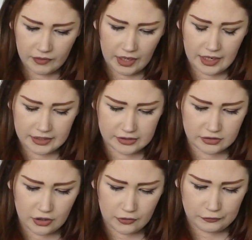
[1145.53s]
and it's
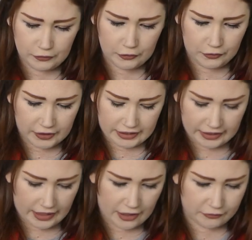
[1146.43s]
got fluff on it
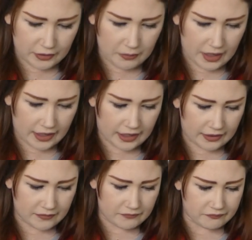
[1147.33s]
everywhere.
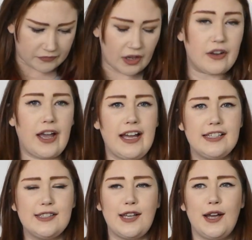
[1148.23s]
Okay, so